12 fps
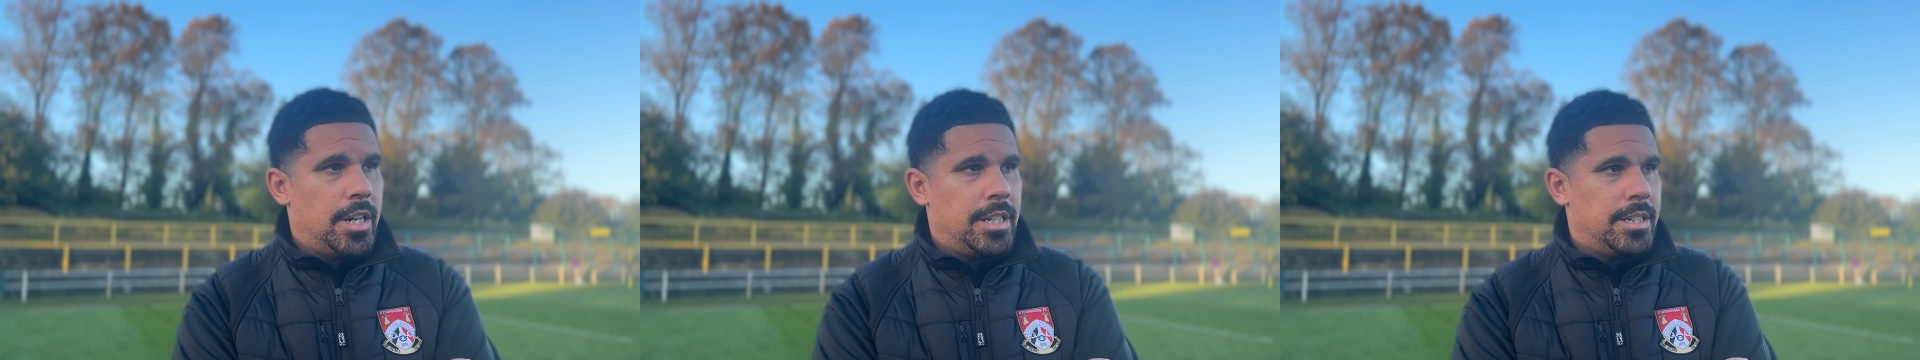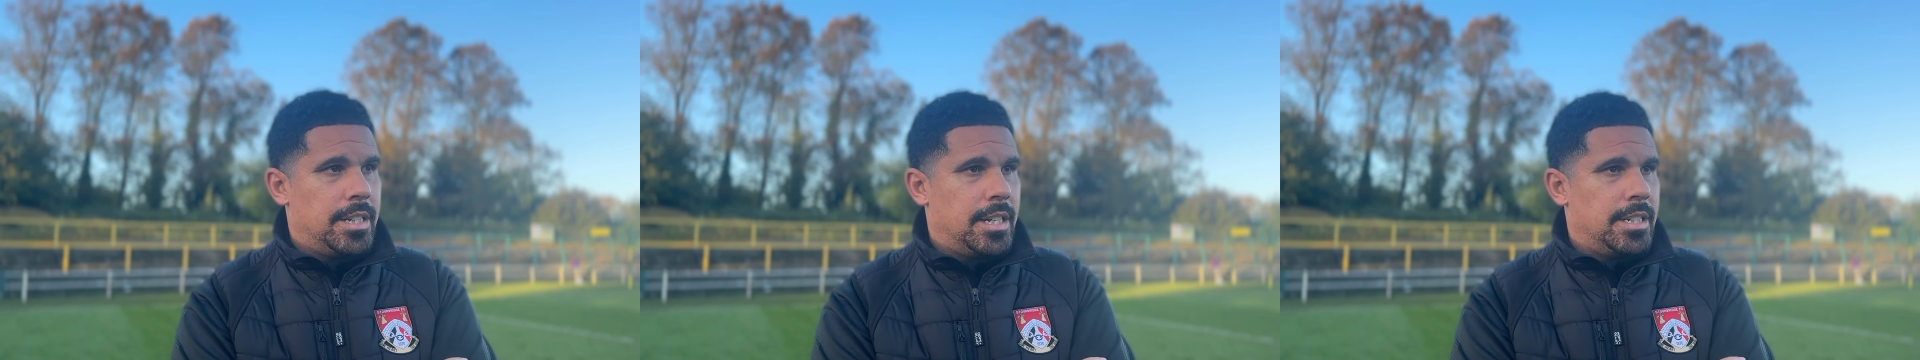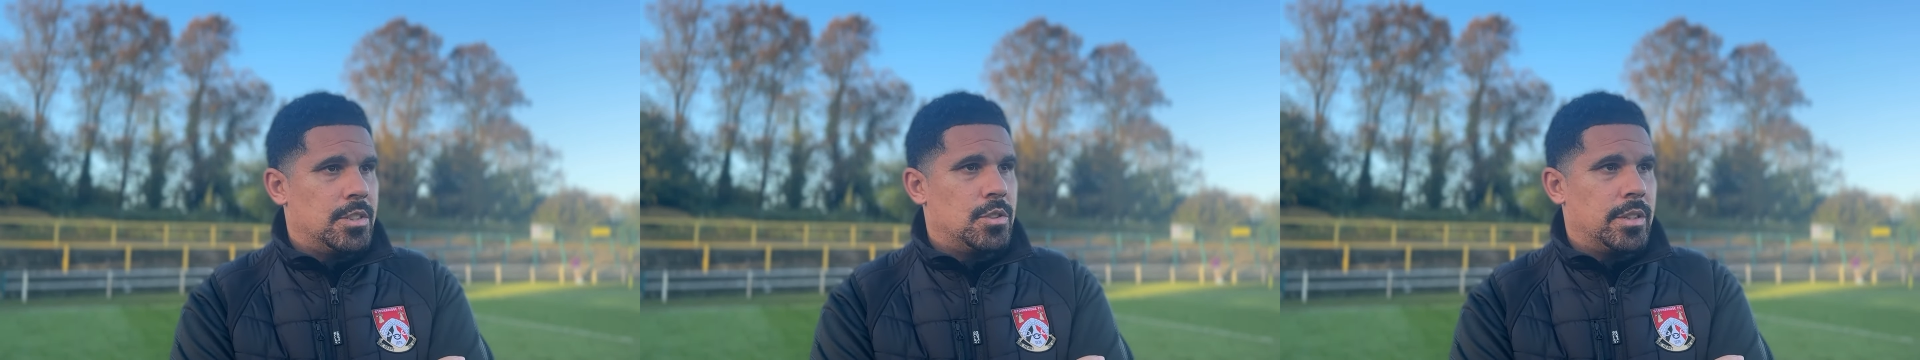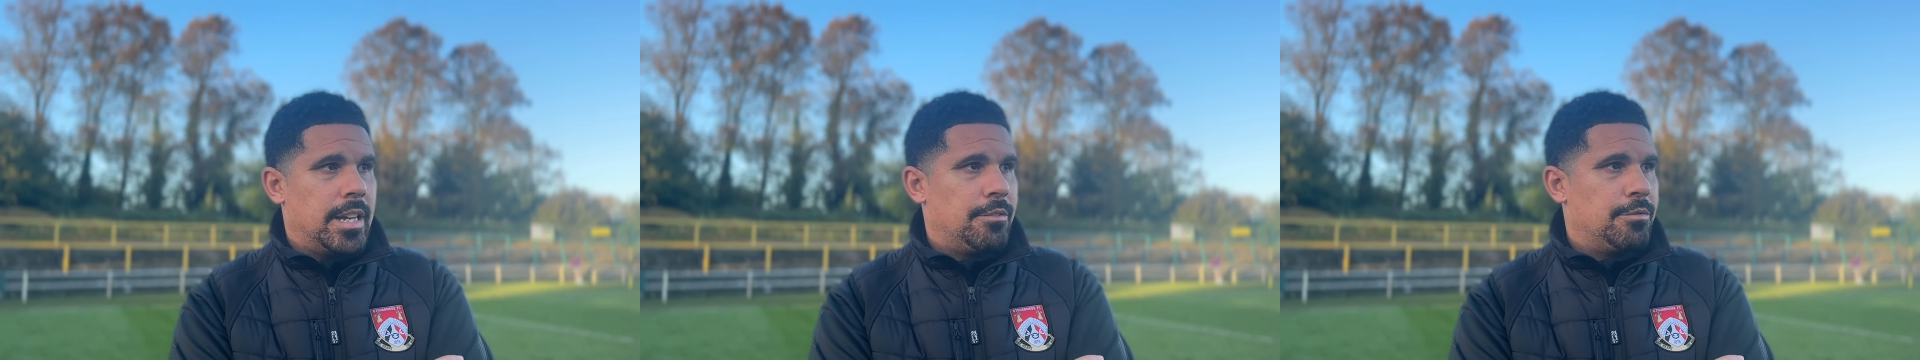and he's
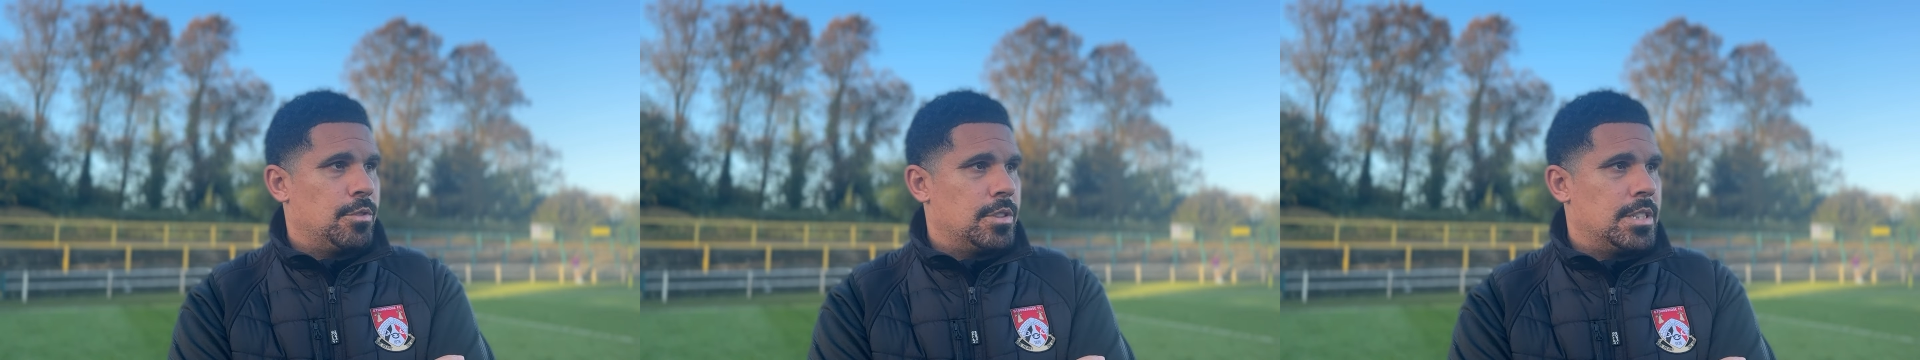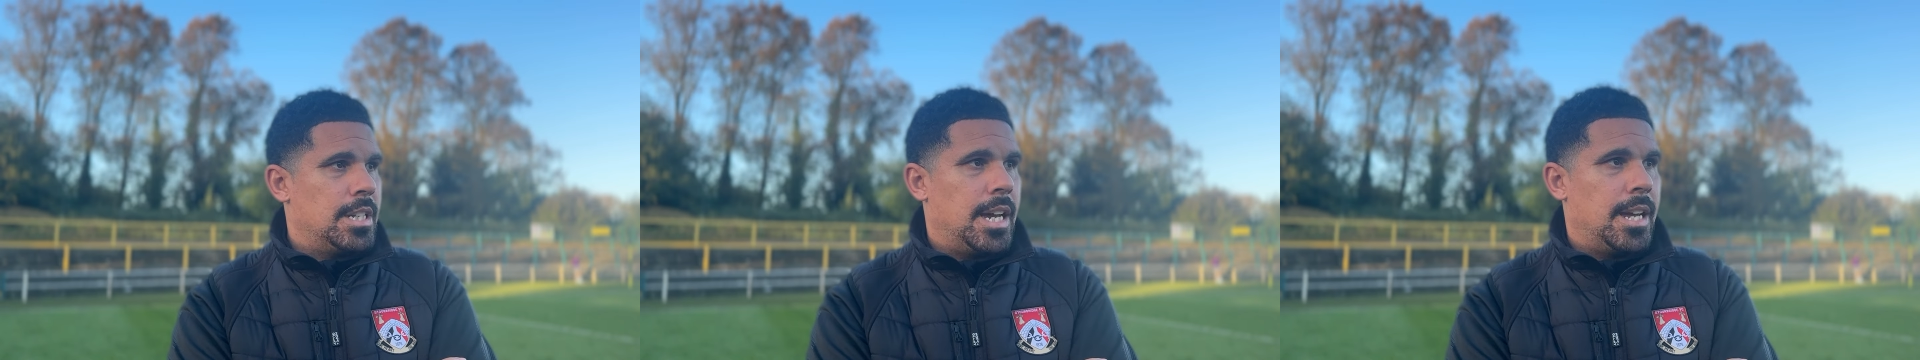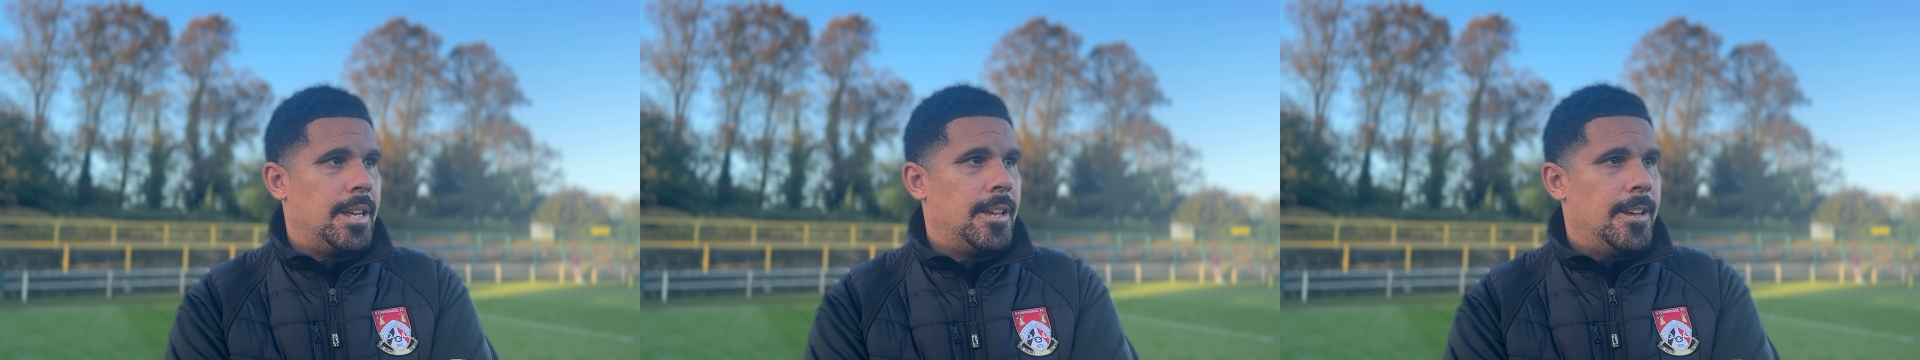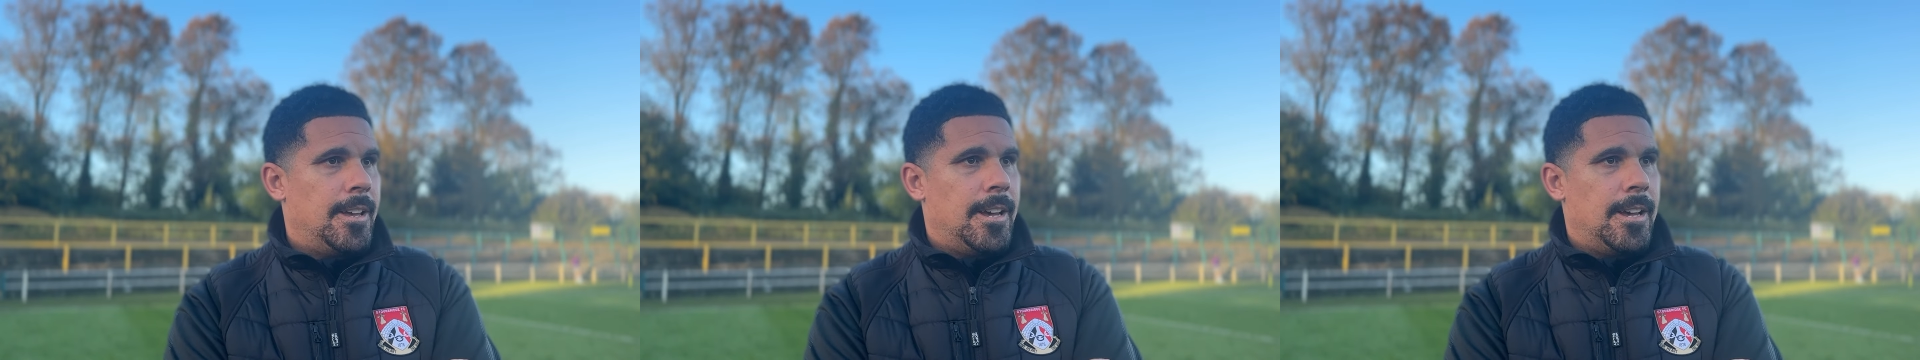done that for us today.
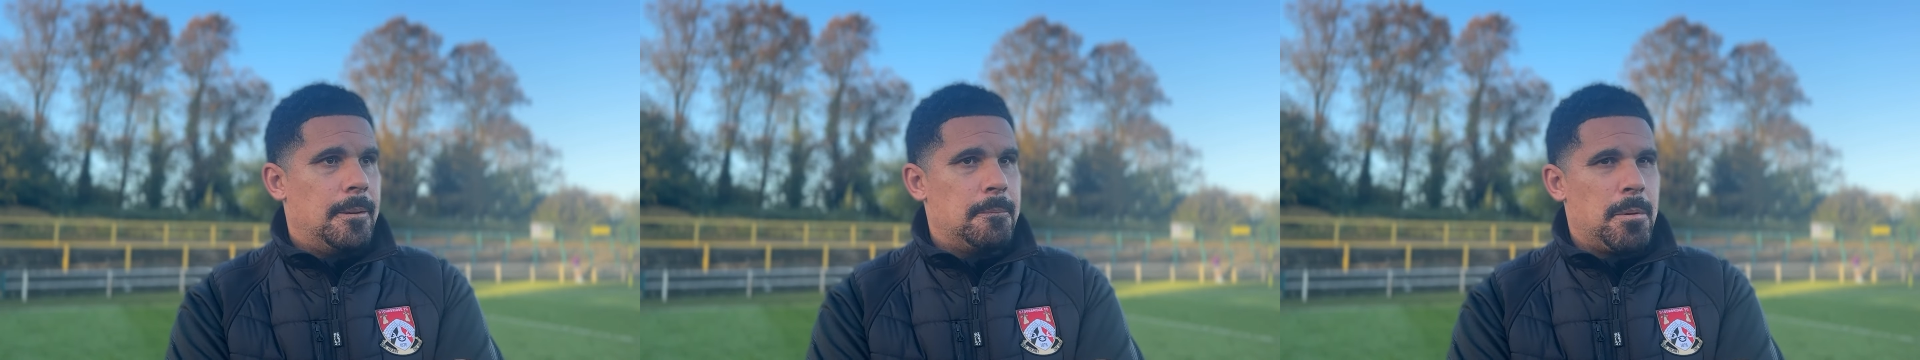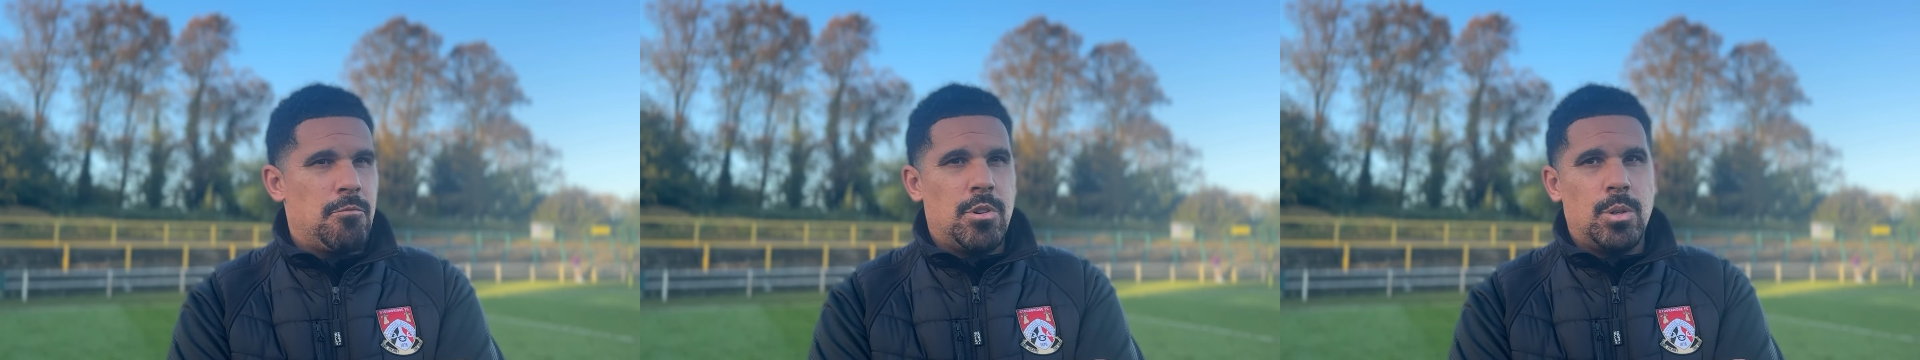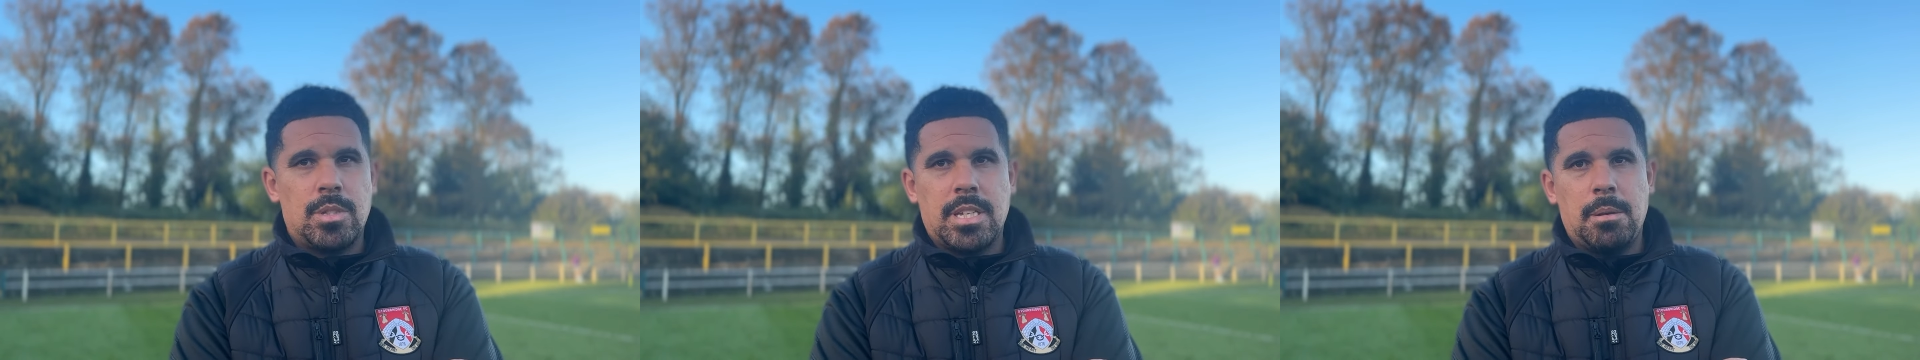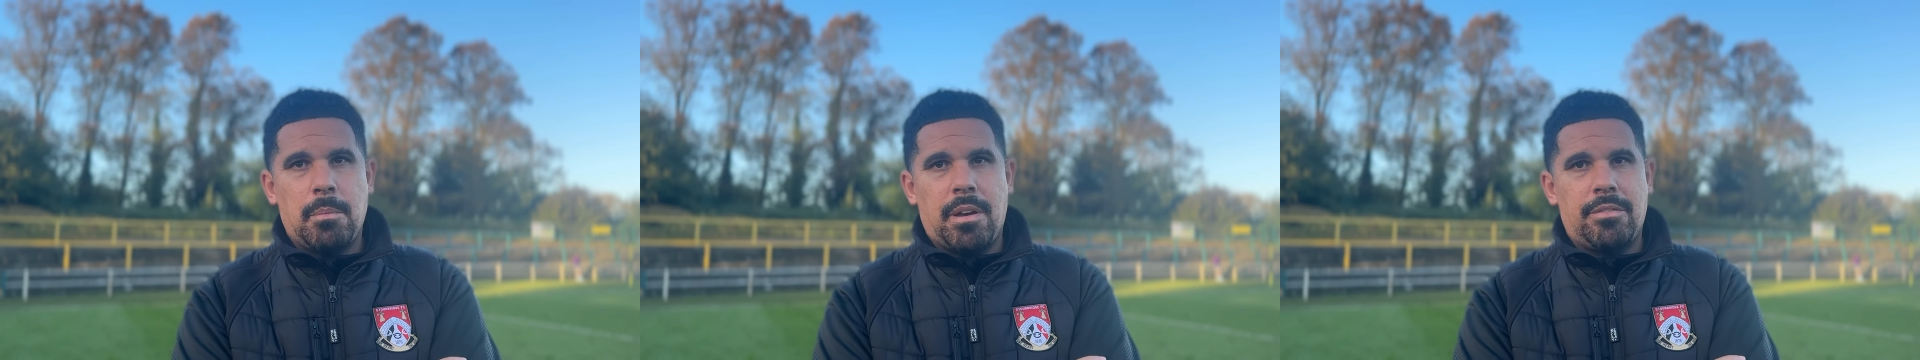Real
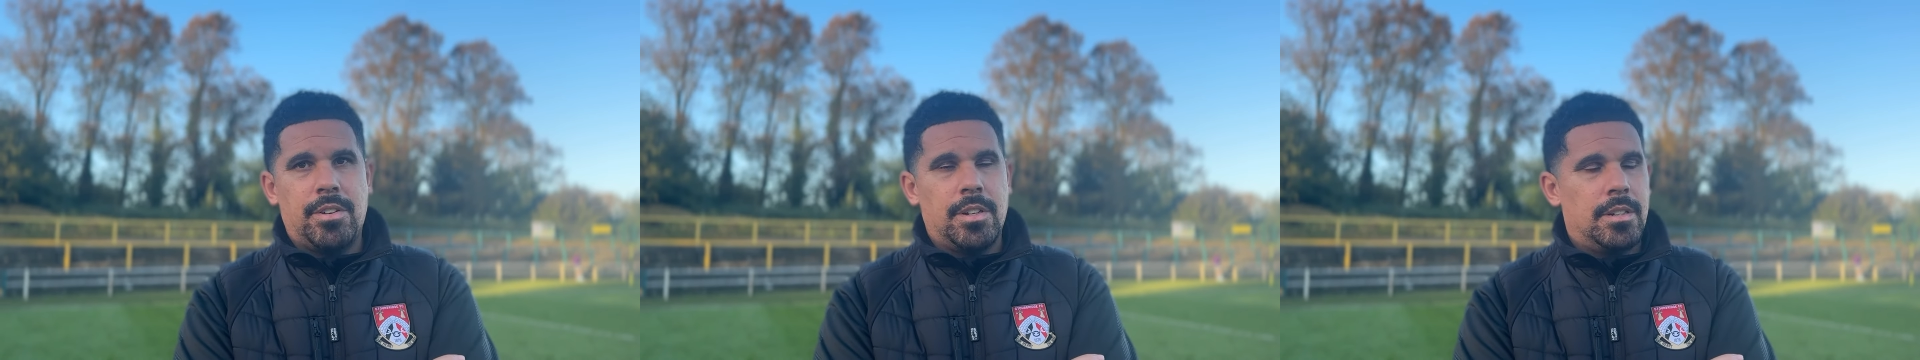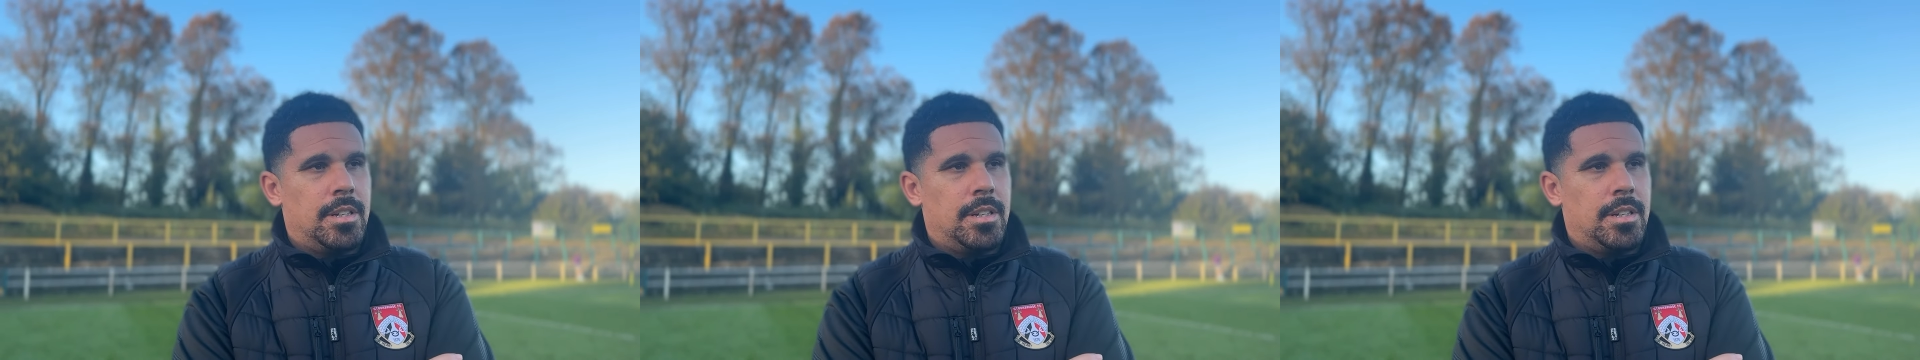team effort.